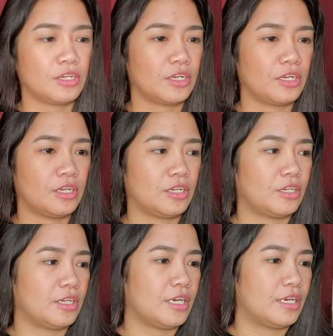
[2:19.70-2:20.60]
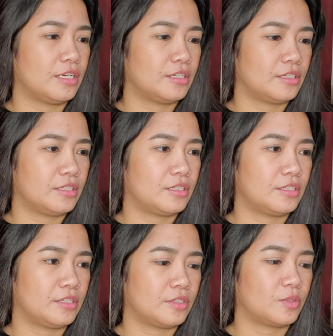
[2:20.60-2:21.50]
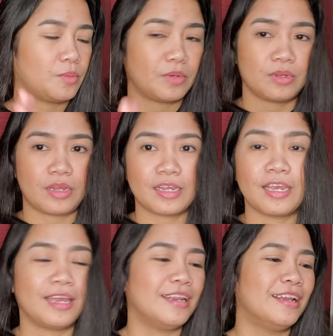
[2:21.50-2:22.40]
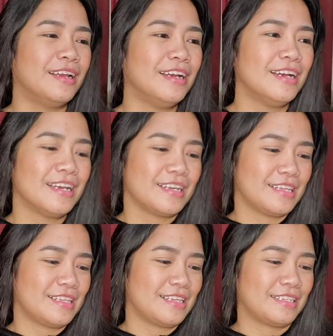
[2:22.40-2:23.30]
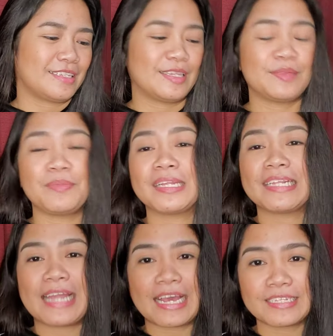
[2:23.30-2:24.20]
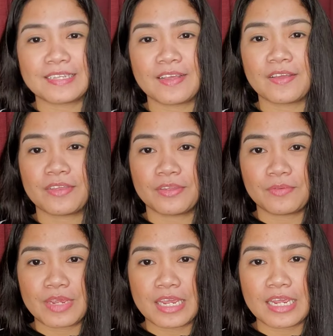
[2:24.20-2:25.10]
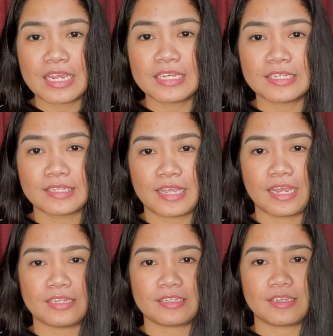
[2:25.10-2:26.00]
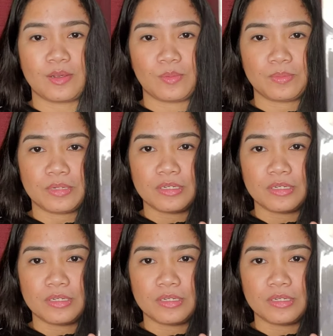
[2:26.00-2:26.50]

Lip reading: And yeah, so again, this is Littmann Classic 3 stethoscope.